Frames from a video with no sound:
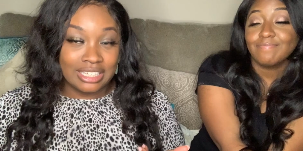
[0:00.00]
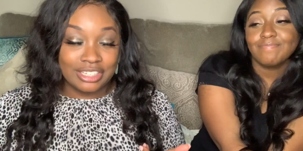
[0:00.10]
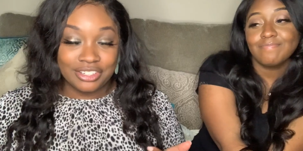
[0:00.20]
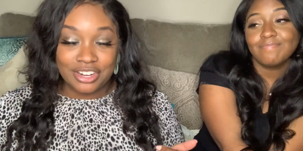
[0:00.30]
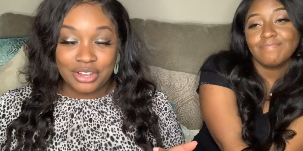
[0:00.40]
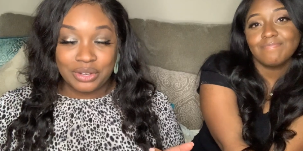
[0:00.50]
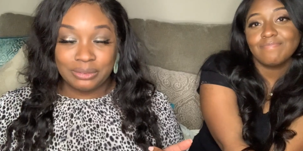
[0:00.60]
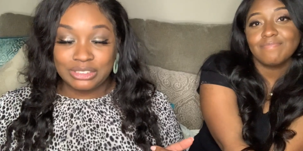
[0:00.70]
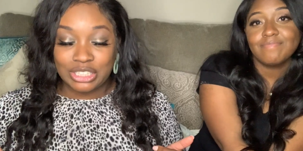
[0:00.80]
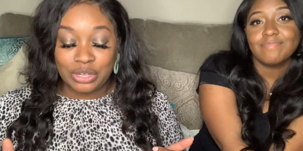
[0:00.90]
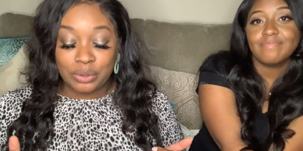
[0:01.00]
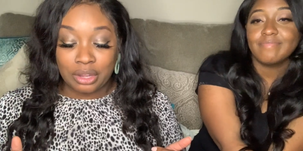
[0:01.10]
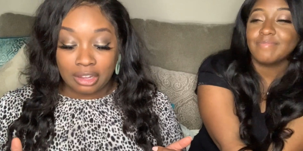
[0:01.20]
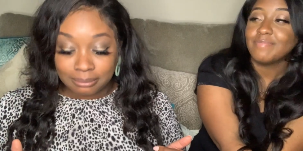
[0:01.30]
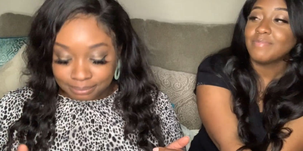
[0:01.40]
Speaker 1: You know,
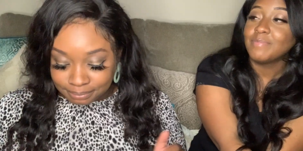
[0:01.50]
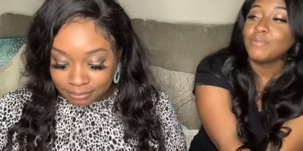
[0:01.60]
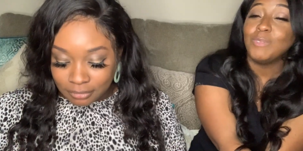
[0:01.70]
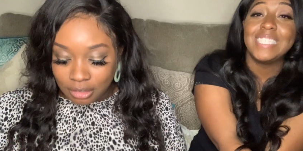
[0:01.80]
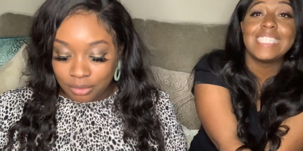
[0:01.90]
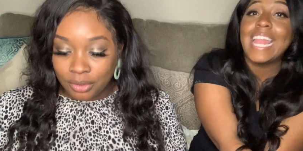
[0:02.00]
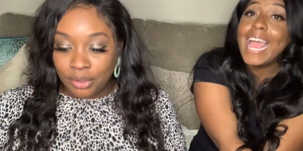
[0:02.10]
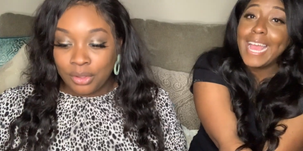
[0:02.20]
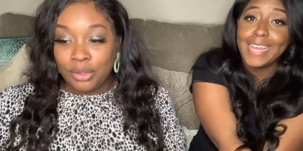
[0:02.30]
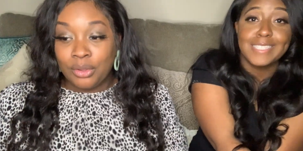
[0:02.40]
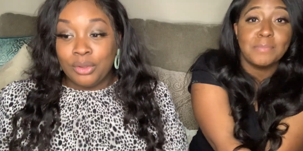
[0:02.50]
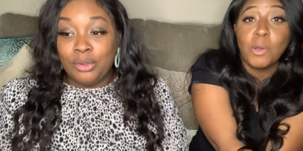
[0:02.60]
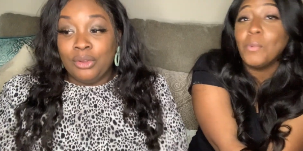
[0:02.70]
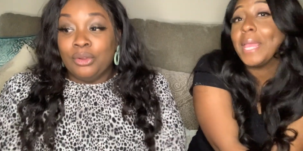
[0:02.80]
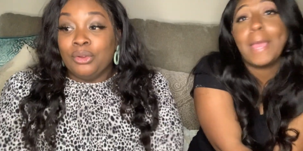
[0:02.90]
so um we snacks,
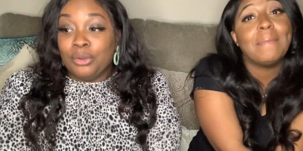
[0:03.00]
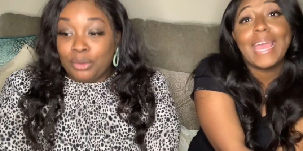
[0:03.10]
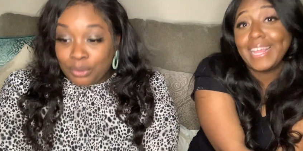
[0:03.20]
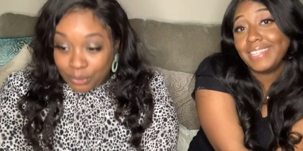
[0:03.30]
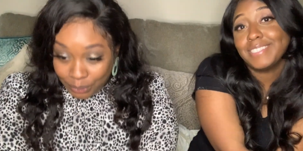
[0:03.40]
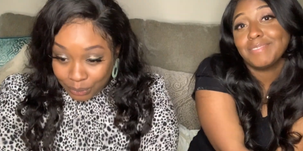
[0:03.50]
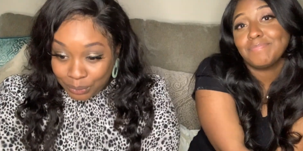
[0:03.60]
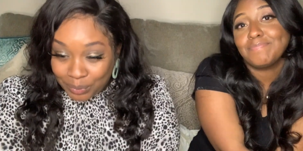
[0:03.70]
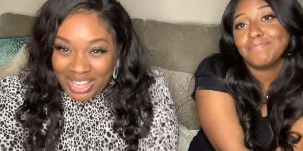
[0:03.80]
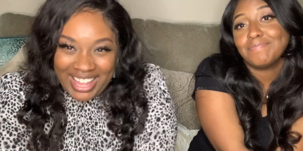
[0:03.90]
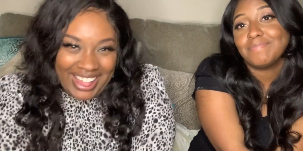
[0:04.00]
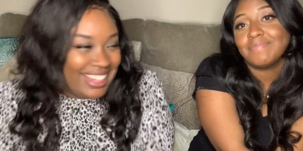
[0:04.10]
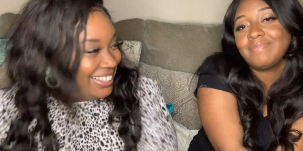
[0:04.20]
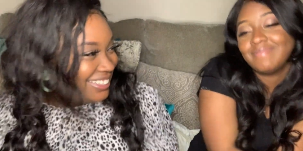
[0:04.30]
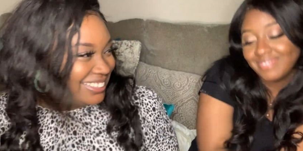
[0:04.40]
but we ain't baby. We're okay,